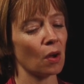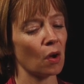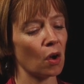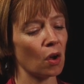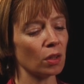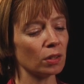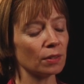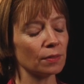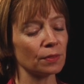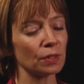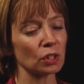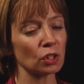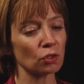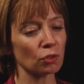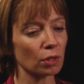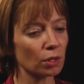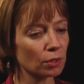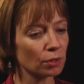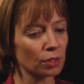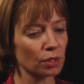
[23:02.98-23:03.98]
all of the
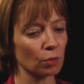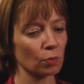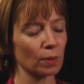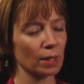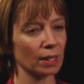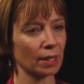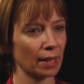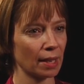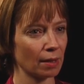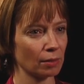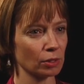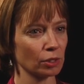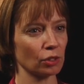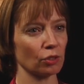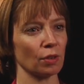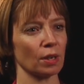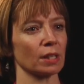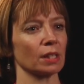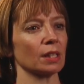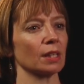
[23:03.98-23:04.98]
struggles that we encountered
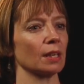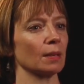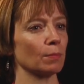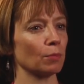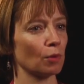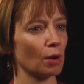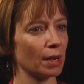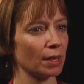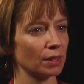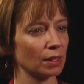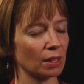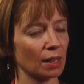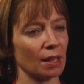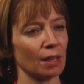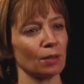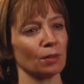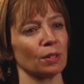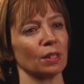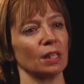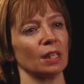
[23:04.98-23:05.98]
trying to get Brian the
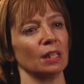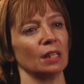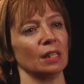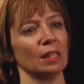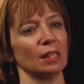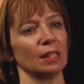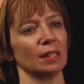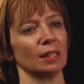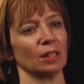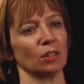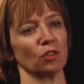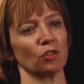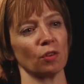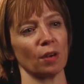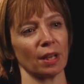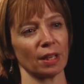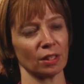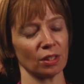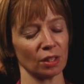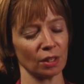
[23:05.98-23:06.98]
care that he needed and
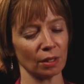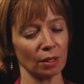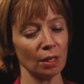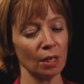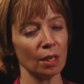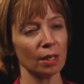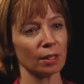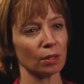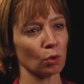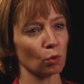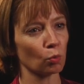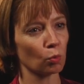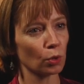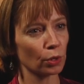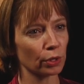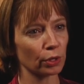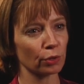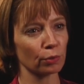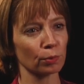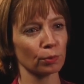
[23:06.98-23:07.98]
trying to you know
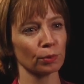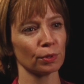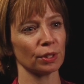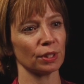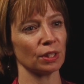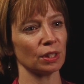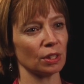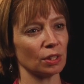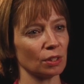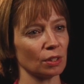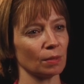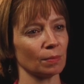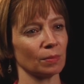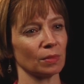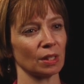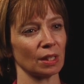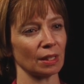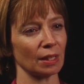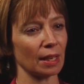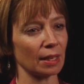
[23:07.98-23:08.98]
work through the
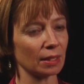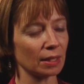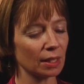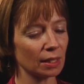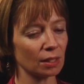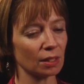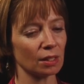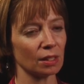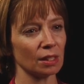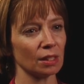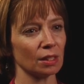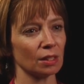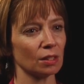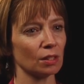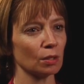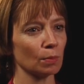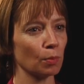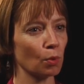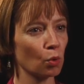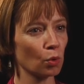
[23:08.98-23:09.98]
systems and, and get the needed
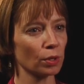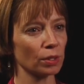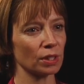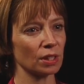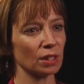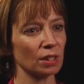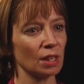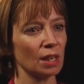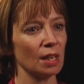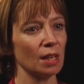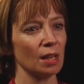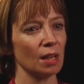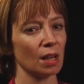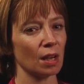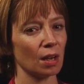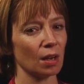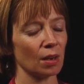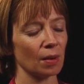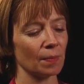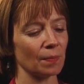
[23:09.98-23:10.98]
supports,
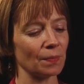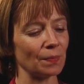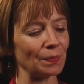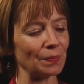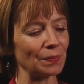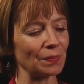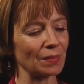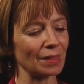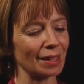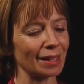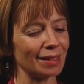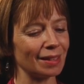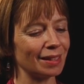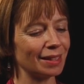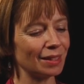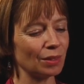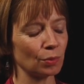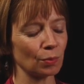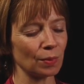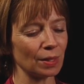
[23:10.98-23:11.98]
um,
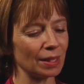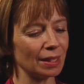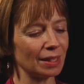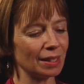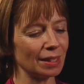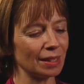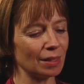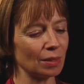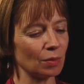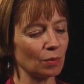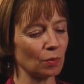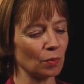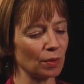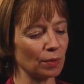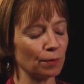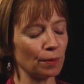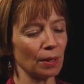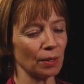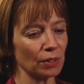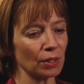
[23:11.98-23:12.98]
you know we we
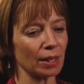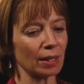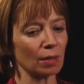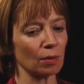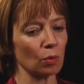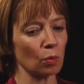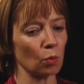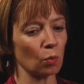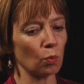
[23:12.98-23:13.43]
felt like